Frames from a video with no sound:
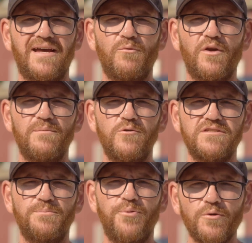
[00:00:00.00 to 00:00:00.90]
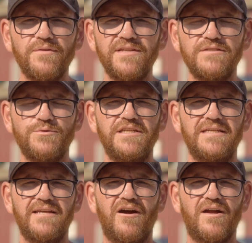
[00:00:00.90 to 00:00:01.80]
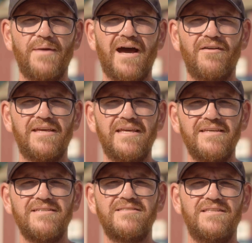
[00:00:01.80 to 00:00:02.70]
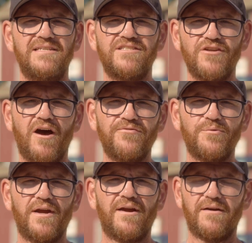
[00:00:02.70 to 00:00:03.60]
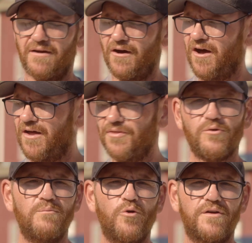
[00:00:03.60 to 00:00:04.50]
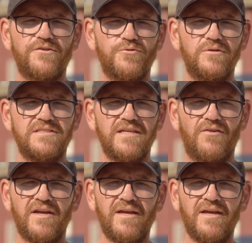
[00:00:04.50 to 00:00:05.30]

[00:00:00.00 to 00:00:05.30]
Now, one of the most important things we need to talk about is the software on the remote control itself.